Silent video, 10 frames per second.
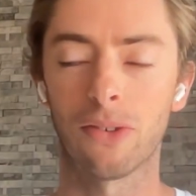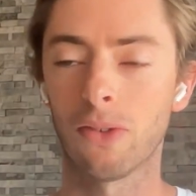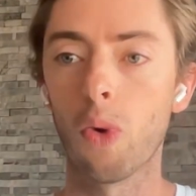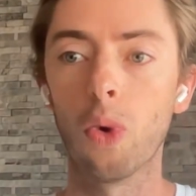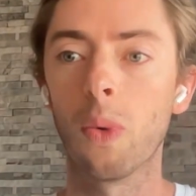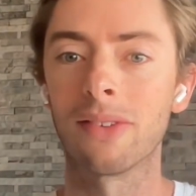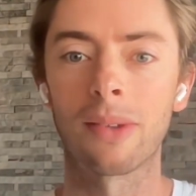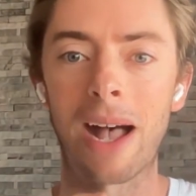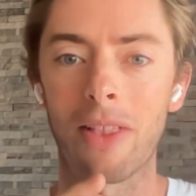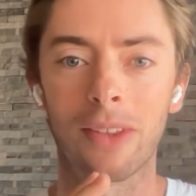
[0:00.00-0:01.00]
It's not
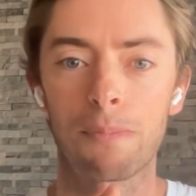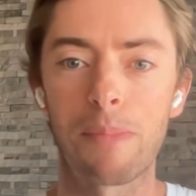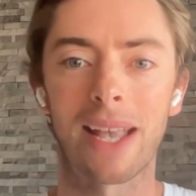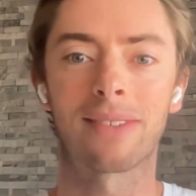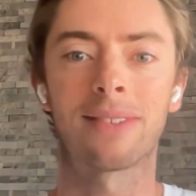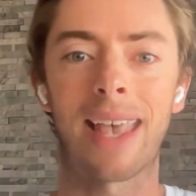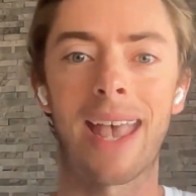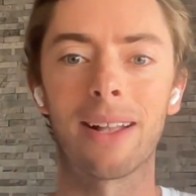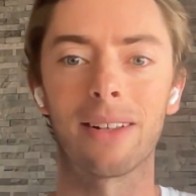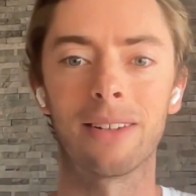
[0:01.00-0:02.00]
always about this big
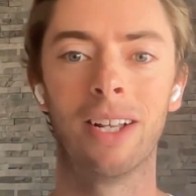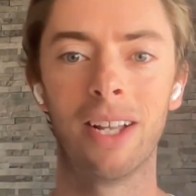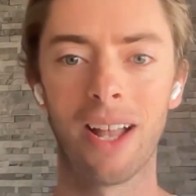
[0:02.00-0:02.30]
scale.